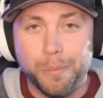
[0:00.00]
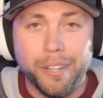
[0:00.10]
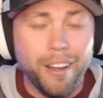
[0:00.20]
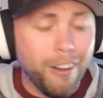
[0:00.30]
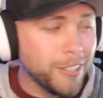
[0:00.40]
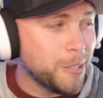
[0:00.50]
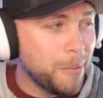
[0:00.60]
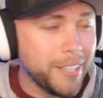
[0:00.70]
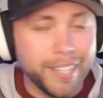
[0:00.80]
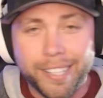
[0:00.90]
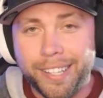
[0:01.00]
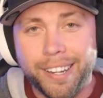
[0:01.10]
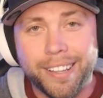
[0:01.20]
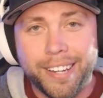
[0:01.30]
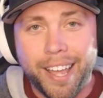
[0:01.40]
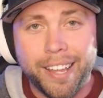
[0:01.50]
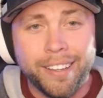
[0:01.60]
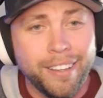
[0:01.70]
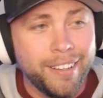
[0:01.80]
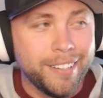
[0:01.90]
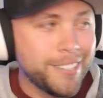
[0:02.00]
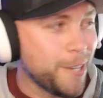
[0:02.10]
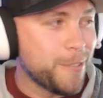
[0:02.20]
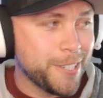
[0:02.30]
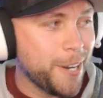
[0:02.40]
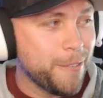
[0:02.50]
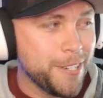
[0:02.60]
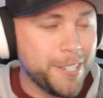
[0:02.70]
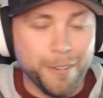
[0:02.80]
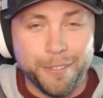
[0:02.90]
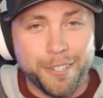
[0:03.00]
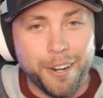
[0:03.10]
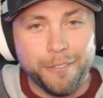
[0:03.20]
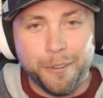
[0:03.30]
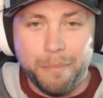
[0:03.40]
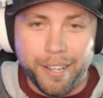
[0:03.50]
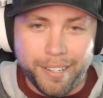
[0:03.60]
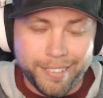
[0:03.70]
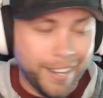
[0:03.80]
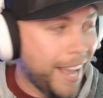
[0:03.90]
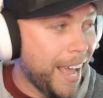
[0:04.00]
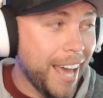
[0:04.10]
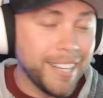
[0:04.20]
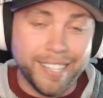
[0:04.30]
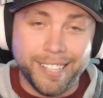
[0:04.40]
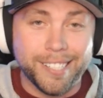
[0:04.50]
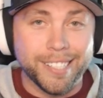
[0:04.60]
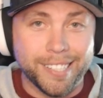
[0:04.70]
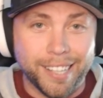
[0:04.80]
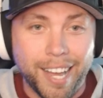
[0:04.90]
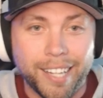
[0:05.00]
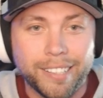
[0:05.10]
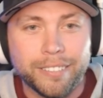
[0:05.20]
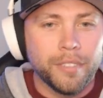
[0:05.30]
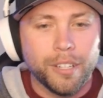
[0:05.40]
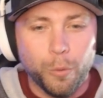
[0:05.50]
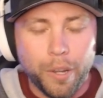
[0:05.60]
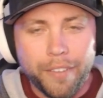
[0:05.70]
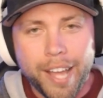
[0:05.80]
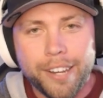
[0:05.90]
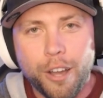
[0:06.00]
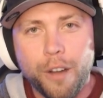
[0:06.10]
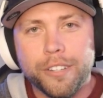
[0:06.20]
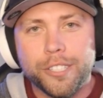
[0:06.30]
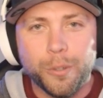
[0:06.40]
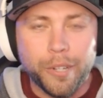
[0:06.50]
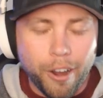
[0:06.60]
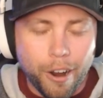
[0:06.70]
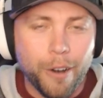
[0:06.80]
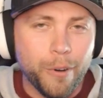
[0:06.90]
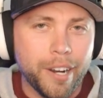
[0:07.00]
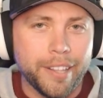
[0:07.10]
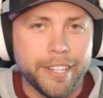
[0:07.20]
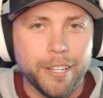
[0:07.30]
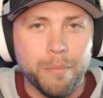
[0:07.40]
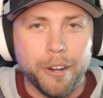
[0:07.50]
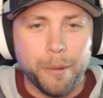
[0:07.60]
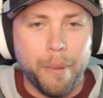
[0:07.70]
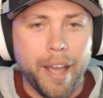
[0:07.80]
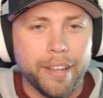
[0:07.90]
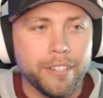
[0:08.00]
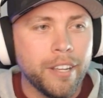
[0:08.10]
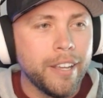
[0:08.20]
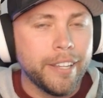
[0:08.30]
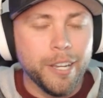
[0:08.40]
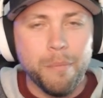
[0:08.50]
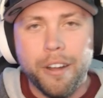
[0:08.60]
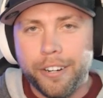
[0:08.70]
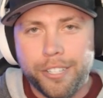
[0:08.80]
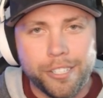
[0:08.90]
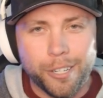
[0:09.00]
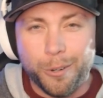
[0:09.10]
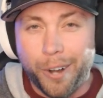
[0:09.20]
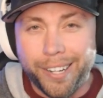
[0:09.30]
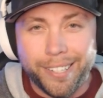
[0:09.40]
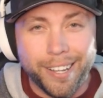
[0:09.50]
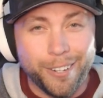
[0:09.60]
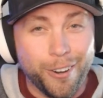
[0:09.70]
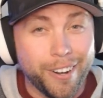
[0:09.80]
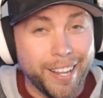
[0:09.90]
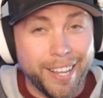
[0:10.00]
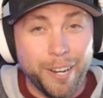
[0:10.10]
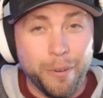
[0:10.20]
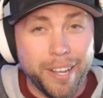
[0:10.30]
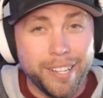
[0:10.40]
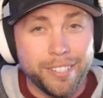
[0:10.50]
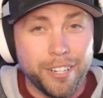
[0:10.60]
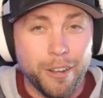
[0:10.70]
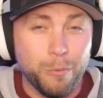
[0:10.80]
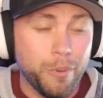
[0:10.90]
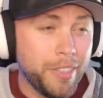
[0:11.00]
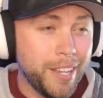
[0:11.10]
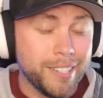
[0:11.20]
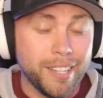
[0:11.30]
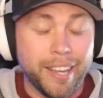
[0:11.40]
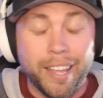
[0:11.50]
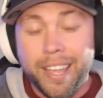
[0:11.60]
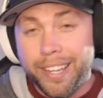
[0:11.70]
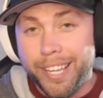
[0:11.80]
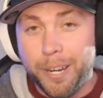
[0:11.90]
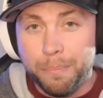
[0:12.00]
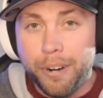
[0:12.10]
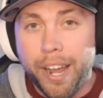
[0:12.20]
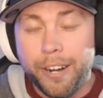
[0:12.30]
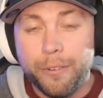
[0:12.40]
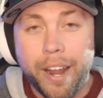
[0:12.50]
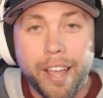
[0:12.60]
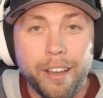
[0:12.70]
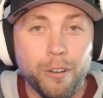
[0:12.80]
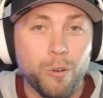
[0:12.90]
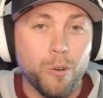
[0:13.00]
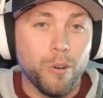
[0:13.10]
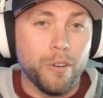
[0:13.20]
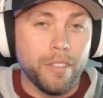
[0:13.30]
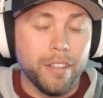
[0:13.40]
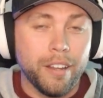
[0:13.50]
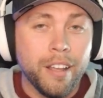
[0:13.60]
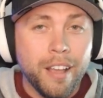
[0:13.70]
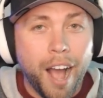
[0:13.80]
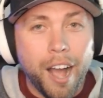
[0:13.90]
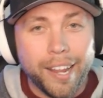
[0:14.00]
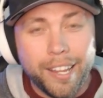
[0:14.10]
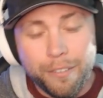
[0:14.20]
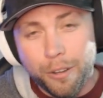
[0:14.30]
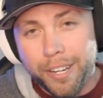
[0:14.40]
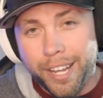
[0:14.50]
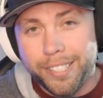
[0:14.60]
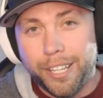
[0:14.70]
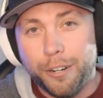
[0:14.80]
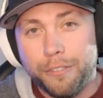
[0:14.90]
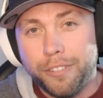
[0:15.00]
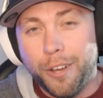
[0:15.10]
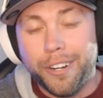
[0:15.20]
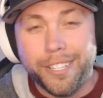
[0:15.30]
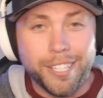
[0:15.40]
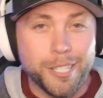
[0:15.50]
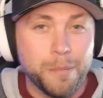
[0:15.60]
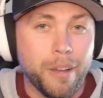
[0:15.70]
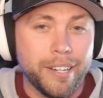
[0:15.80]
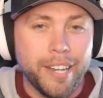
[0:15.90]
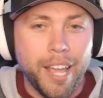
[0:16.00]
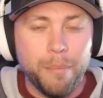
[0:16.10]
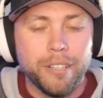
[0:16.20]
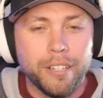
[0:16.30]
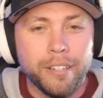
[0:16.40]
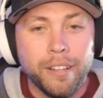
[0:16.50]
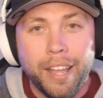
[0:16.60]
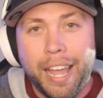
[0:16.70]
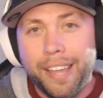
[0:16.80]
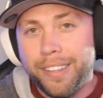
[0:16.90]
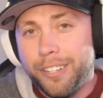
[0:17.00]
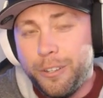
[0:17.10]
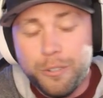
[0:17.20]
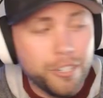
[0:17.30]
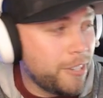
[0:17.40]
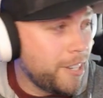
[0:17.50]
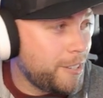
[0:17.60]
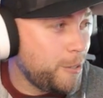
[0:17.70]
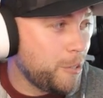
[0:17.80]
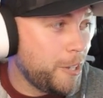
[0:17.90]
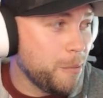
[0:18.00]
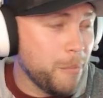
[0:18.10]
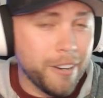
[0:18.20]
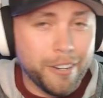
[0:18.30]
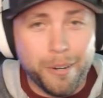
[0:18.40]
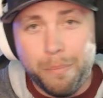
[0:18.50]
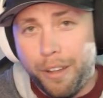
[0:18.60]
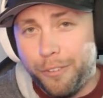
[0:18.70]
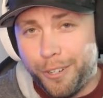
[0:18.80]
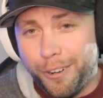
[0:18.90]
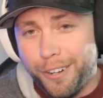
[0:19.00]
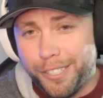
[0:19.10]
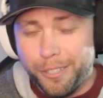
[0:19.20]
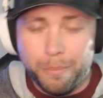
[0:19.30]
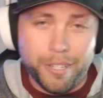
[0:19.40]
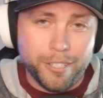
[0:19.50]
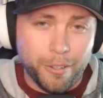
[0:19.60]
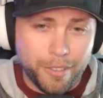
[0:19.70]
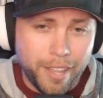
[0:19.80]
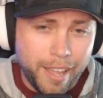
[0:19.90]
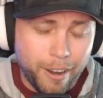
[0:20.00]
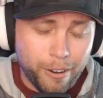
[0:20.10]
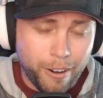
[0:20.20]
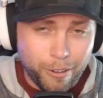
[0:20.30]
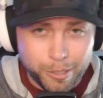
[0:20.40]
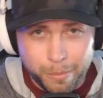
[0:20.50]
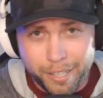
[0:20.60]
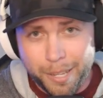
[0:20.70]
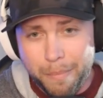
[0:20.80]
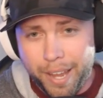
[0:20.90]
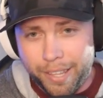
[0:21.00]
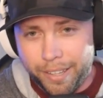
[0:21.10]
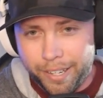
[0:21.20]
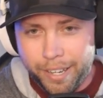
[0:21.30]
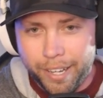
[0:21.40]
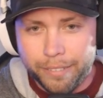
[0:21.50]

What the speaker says: But ultimately, at the end of the day, Silver Surfer is Silver Surfer, but I like this list a lot. We've got Nova, so we are running the Killmonger package. Killmonger is just a great tech card anyways, you know, with things like Kitty Pryde around or the high Evo decks that are floating Sunspot and Nebula. And then you just get to use Killmonger to buff your cards a little bit. So they are ultimately making the cut.